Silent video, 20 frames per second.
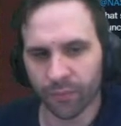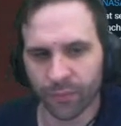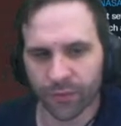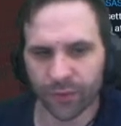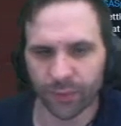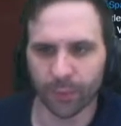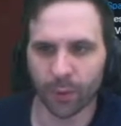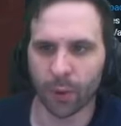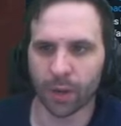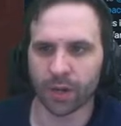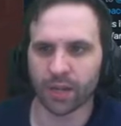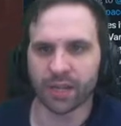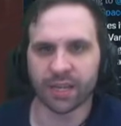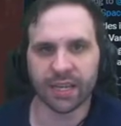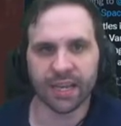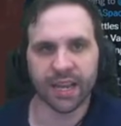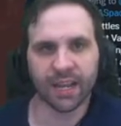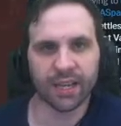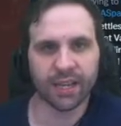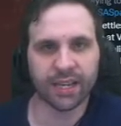supported
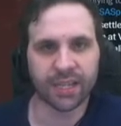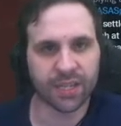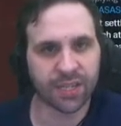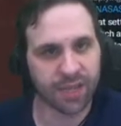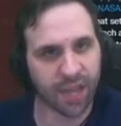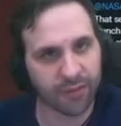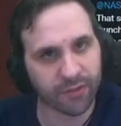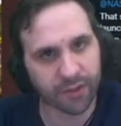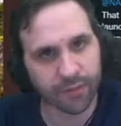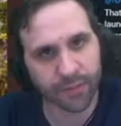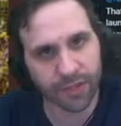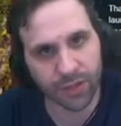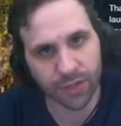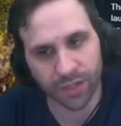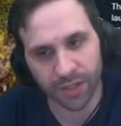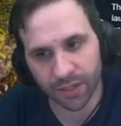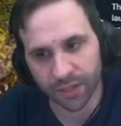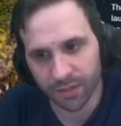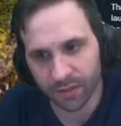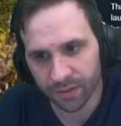the L-87 mission.